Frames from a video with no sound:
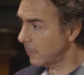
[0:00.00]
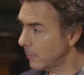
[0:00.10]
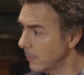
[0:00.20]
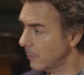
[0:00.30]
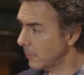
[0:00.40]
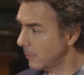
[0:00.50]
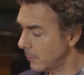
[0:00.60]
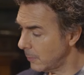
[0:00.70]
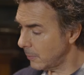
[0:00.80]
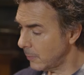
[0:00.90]

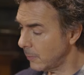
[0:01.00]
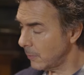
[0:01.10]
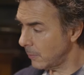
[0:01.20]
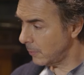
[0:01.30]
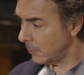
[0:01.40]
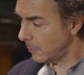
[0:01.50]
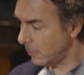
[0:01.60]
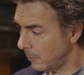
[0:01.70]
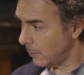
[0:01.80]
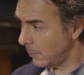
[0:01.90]

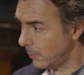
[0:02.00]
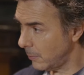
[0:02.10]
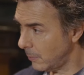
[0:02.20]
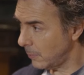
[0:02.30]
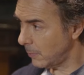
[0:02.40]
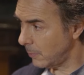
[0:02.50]
No words are spoken by the person on screen.